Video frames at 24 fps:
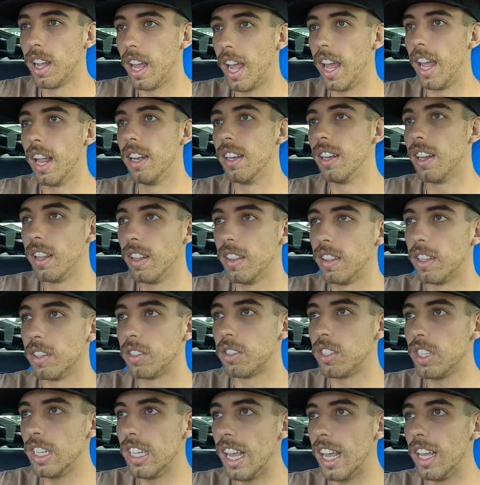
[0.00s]
And the
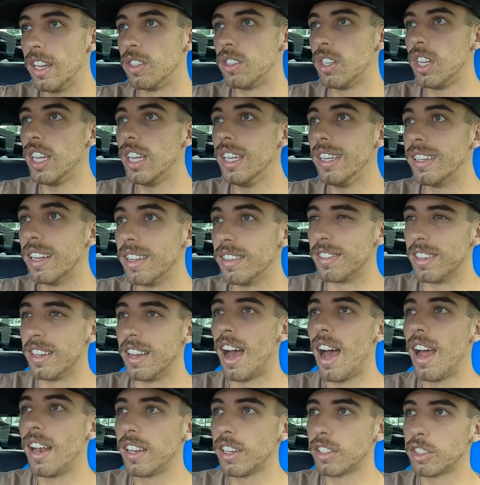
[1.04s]
C8Z does
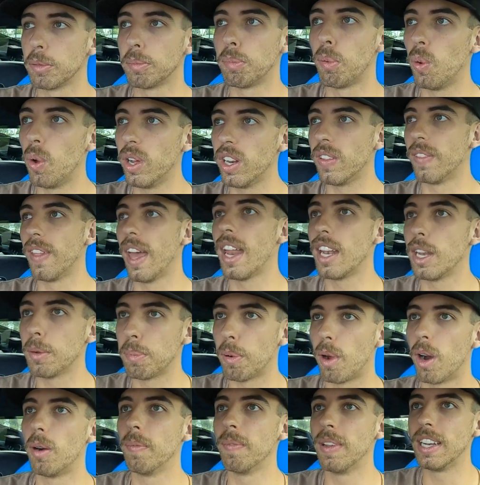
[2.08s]
not disappoint in that
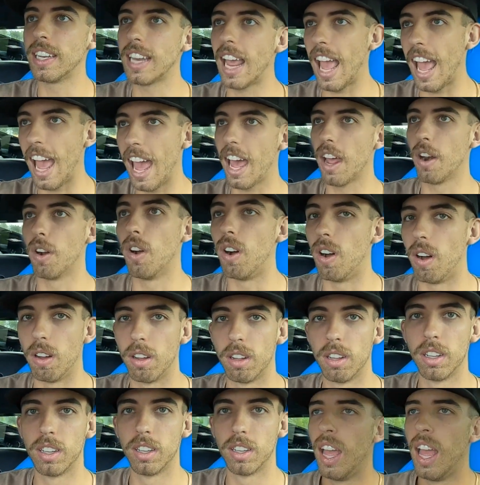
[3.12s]
department at
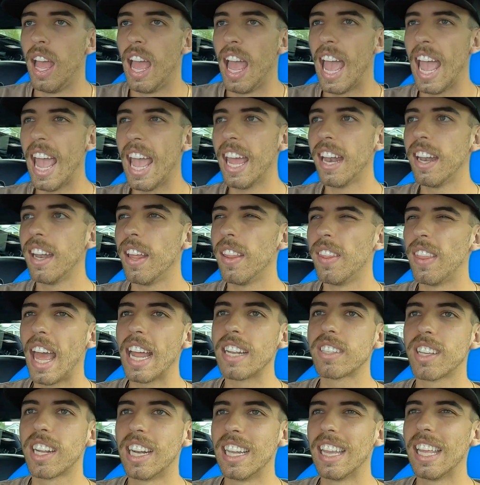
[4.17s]
all. And
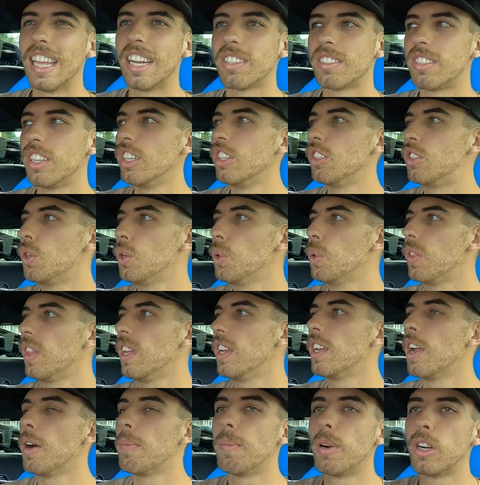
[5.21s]
that's gonna lead us into
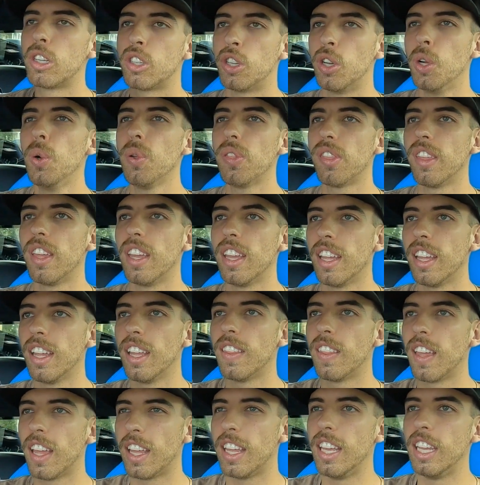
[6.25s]
the number 2
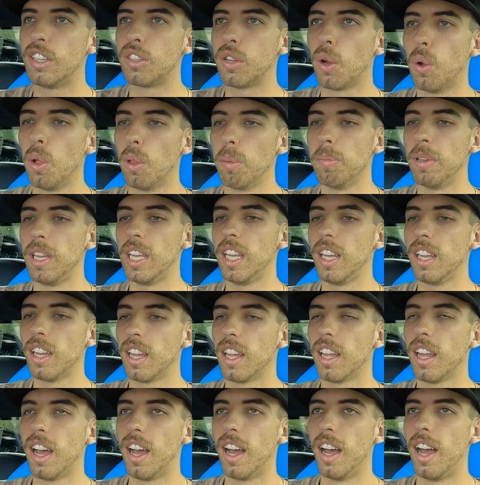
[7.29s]
thing that he told me
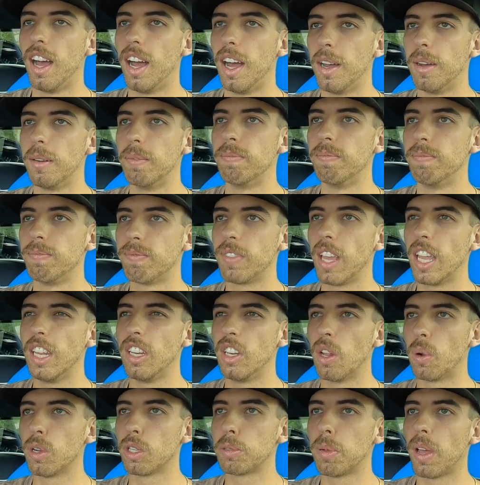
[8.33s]
that he
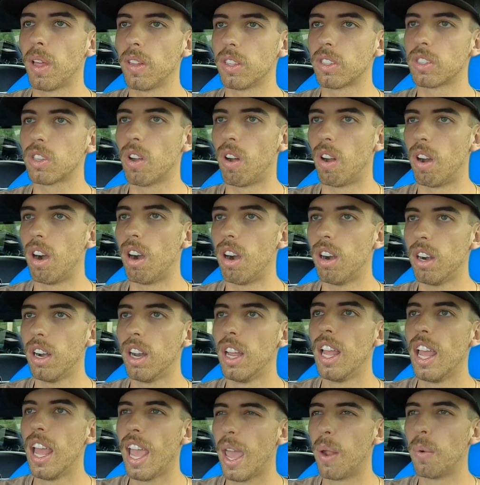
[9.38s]
noticed about this car.
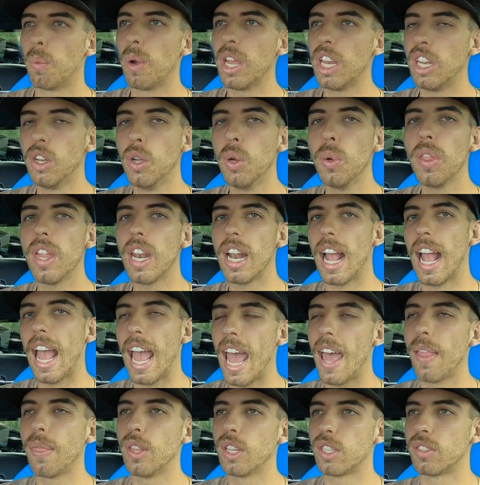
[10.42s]
And we knew that it
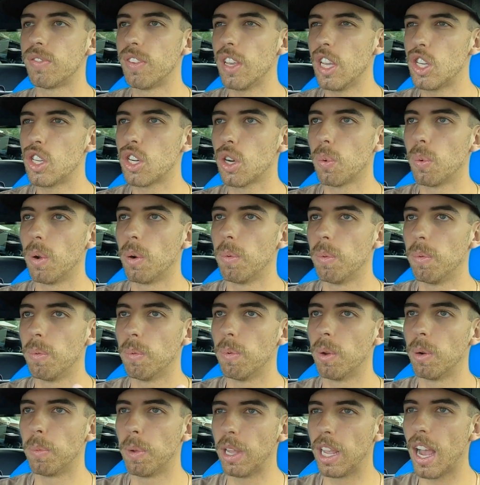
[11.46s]
had this feature
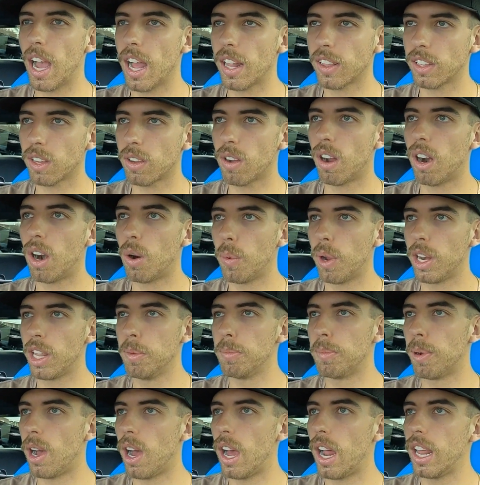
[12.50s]
when we got the car, when he
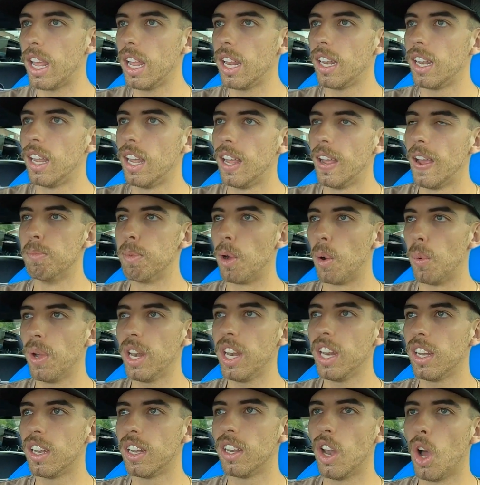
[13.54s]
bought it, but we
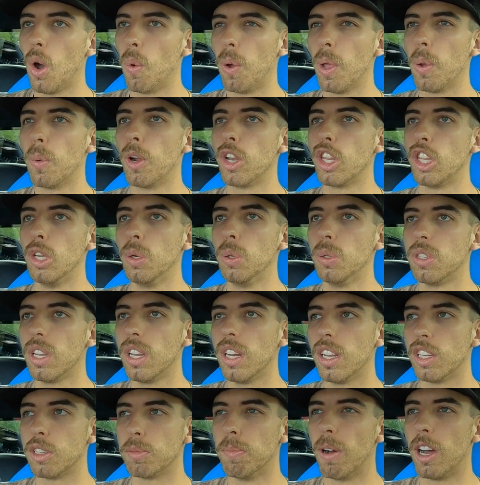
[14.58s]
didn't know we would use
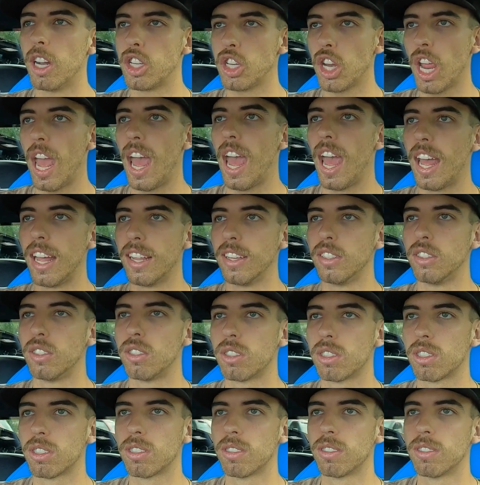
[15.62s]
it as much
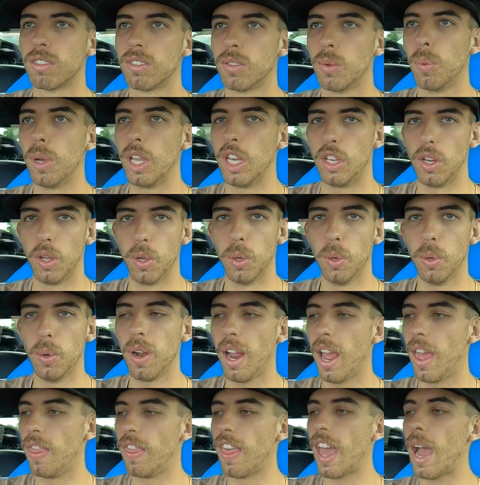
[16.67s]
as we
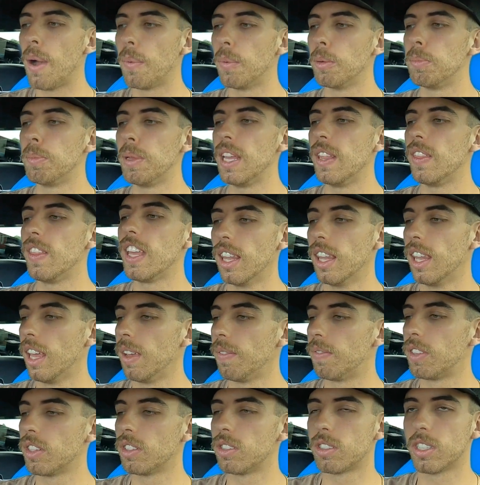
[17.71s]
do, and that would be the
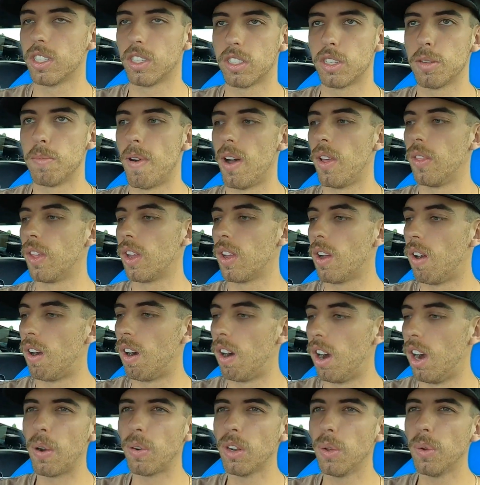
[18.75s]
lift system on the
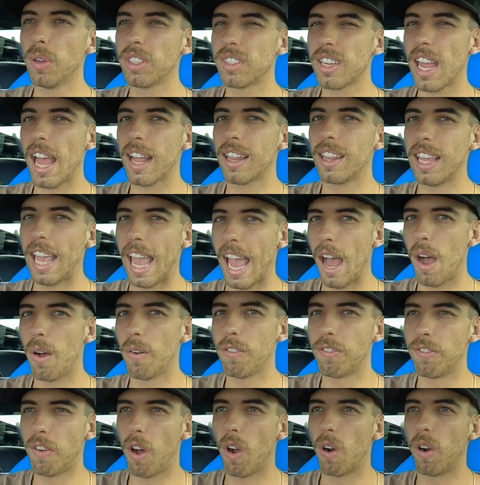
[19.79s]
car. I don't know exactly how
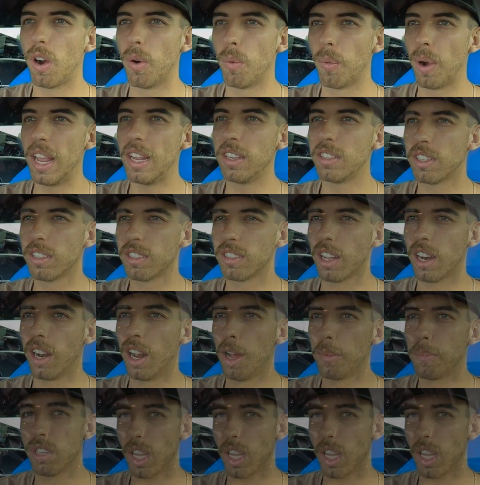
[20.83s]
far it raises it up.